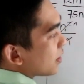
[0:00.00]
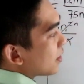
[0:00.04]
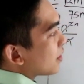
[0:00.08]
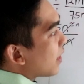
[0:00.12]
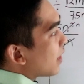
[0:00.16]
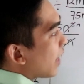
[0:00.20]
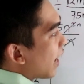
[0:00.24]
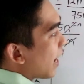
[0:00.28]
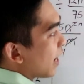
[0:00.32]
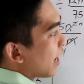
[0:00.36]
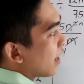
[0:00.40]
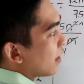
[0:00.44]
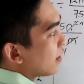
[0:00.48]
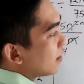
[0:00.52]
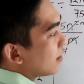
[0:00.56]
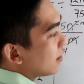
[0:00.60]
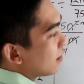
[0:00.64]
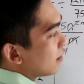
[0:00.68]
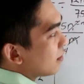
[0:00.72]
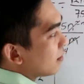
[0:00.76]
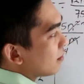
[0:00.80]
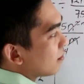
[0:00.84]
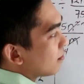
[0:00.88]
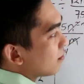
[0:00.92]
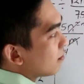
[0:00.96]

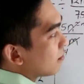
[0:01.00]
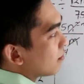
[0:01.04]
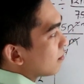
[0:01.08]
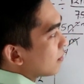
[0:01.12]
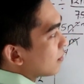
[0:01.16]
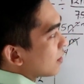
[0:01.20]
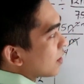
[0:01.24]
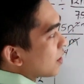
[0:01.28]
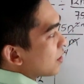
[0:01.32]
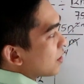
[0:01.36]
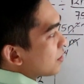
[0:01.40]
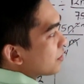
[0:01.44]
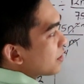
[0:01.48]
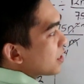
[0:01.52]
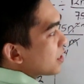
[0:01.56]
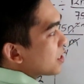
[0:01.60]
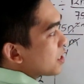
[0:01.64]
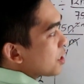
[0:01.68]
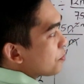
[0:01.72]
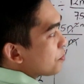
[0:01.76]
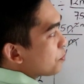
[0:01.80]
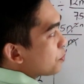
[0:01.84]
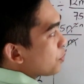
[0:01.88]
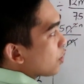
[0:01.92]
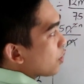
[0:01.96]
Then
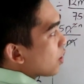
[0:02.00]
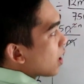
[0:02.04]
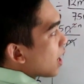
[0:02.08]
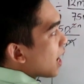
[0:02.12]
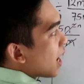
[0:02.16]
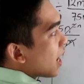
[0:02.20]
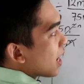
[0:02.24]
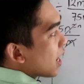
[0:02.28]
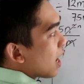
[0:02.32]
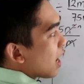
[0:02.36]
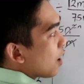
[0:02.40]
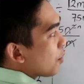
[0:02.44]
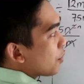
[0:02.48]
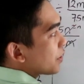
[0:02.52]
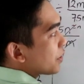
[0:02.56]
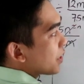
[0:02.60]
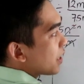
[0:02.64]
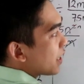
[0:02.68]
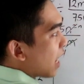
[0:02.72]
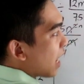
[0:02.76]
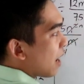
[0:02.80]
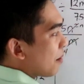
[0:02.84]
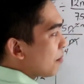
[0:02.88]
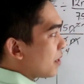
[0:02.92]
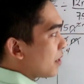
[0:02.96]
reciprocal our
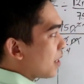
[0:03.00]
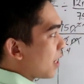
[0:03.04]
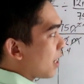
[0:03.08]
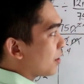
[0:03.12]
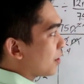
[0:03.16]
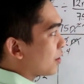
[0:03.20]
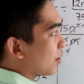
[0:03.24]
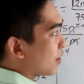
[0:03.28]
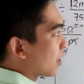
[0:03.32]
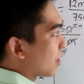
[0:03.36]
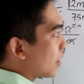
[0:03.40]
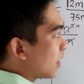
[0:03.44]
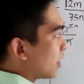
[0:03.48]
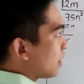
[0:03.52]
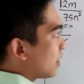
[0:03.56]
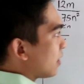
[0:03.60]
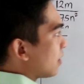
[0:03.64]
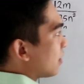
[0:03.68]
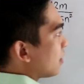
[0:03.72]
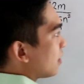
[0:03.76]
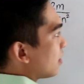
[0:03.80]
denominator.